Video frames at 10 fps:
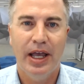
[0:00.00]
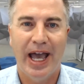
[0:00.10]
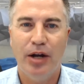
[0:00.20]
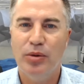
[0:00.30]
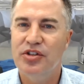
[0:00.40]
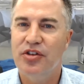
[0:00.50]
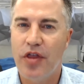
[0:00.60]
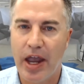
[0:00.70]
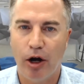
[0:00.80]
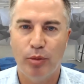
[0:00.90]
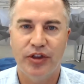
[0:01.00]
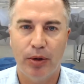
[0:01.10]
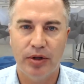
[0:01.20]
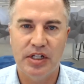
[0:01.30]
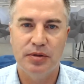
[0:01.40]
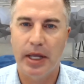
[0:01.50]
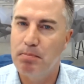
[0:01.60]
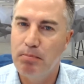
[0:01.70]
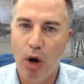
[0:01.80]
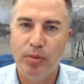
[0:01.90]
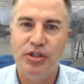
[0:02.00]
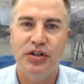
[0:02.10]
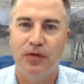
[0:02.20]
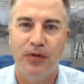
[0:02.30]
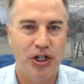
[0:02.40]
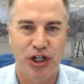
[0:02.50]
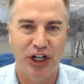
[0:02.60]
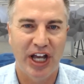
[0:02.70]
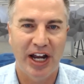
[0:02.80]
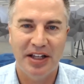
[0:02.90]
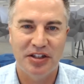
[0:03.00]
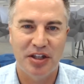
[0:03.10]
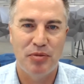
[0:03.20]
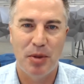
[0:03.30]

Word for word: And it was there, but there were these like moments of friction, kind of like the,